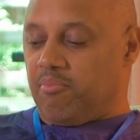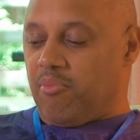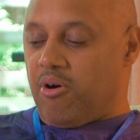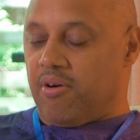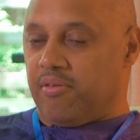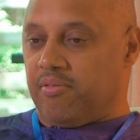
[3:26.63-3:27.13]

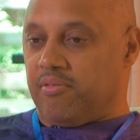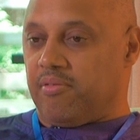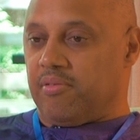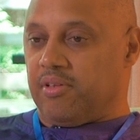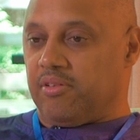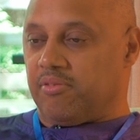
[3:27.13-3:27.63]

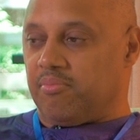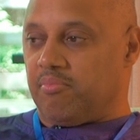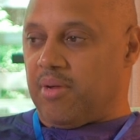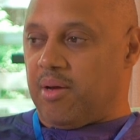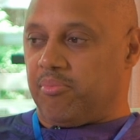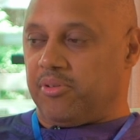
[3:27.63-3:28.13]
Martin is
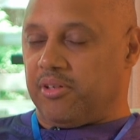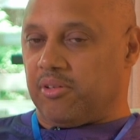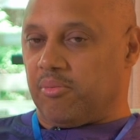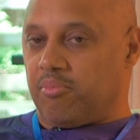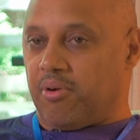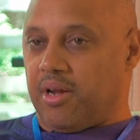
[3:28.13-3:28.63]
my
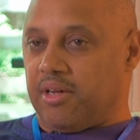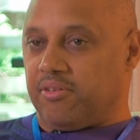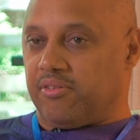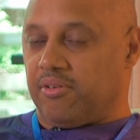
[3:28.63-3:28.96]
particular branch.